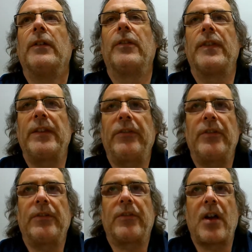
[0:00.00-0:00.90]
So this
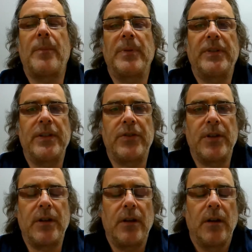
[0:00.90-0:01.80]
year's
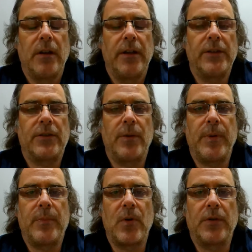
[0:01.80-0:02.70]
competition is going to
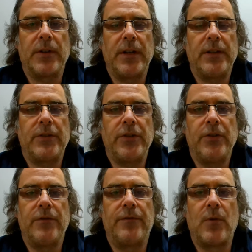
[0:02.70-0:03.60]
be broken
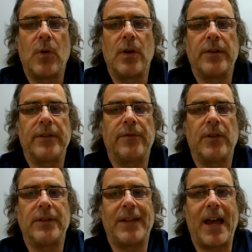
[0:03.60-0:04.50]
into 4
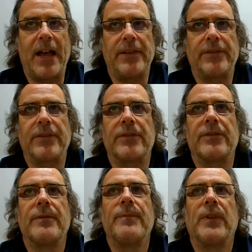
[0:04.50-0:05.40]
different
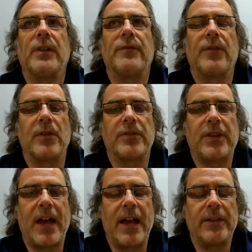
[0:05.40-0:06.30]
tasks. Your first
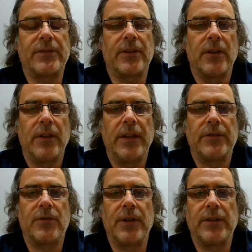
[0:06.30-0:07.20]
task
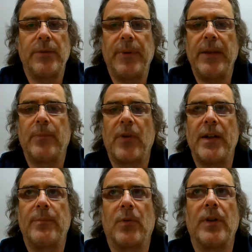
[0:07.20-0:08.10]
is going to be
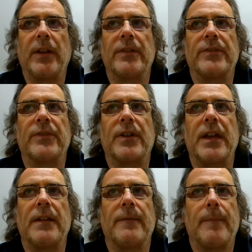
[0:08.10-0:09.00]
breadboarding a
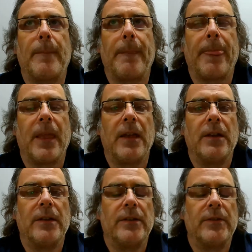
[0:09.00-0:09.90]
circuit.
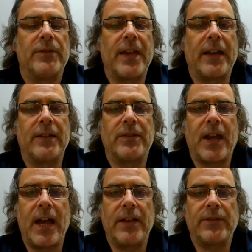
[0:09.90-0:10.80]
Second
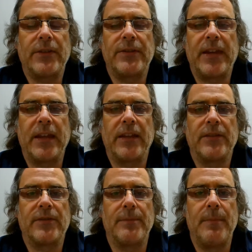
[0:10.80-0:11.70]
task is taking
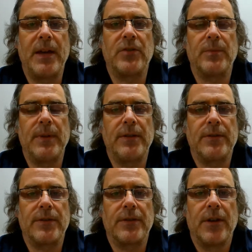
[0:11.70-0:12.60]
some
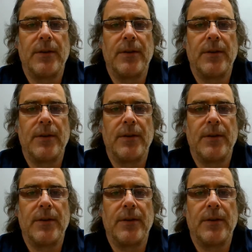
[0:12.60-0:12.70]
measurements.